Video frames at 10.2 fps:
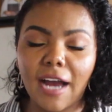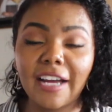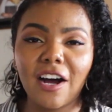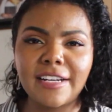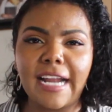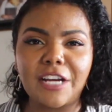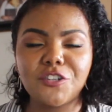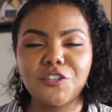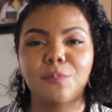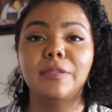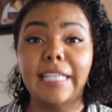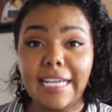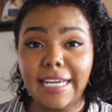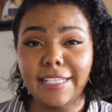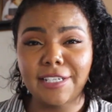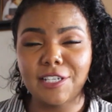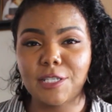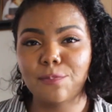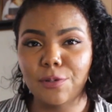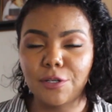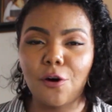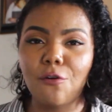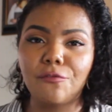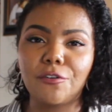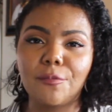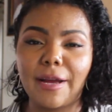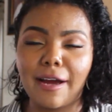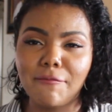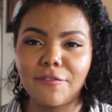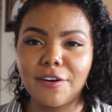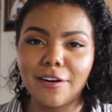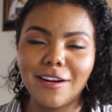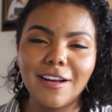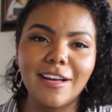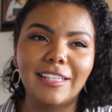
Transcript: I got an extra blanket to just put over my comforter,